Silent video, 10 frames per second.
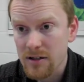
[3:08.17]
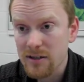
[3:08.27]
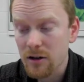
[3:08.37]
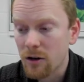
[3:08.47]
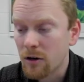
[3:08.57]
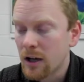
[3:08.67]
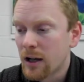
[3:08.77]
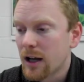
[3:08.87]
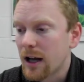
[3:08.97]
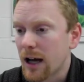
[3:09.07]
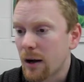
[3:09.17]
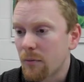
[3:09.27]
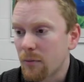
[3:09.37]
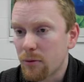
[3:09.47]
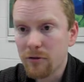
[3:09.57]
so
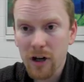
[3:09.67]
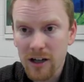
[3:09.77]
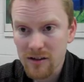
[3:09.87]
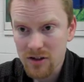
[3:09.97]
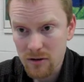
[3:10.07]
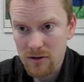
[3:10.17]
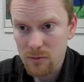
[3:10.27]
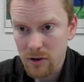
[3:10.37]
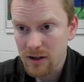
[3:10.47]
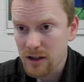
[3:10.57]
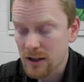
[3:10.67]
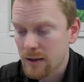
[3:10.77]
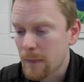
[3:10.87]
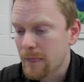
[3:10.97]
providing the students with an